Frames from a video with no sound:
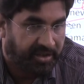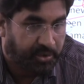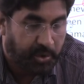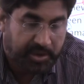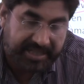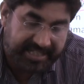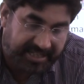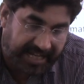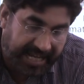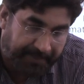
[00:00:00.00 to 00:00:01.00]
So, this
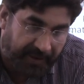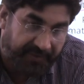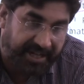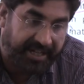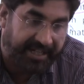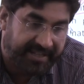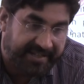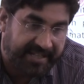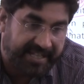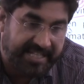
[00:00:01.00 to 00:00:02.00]
type of
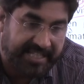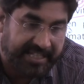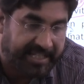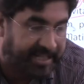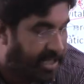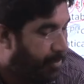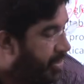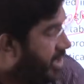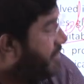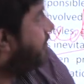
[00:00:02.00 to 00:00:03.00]
tendency is coming